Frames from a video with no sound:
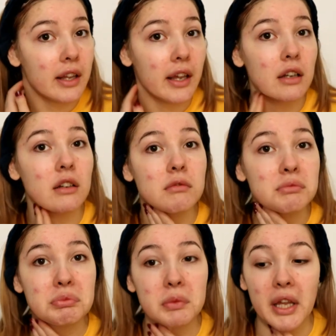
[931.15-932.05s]
then
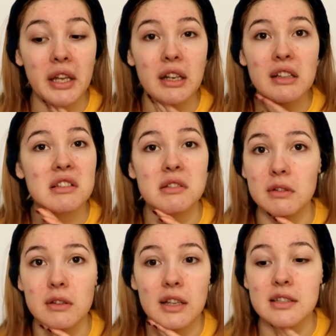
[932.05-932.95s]
yeah, that's
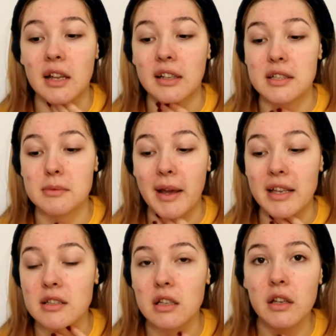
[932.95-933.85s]
not this mask.